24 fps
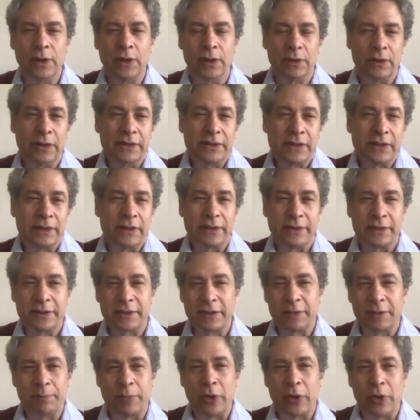quickly explain?
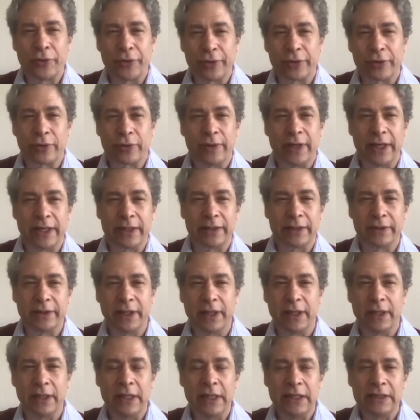They're both are correct,
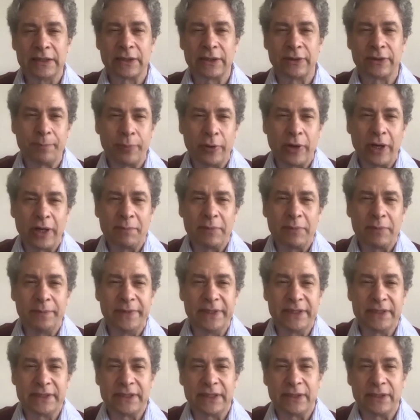yeah. So the problem
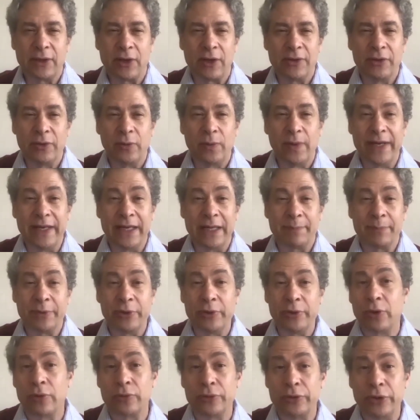is that on the way up, you
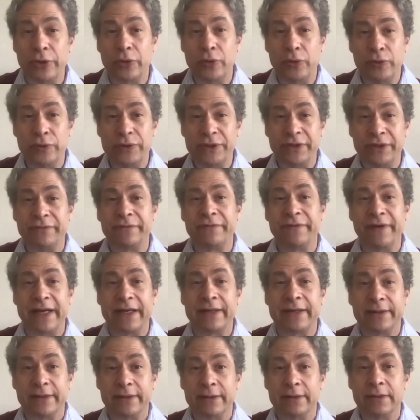don't know who's
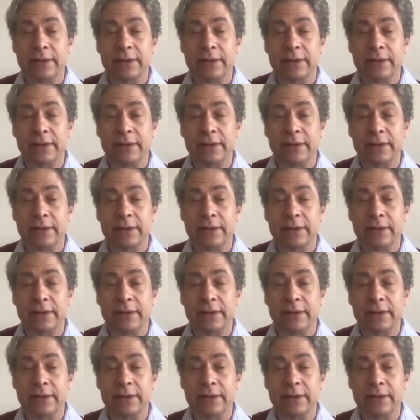infected.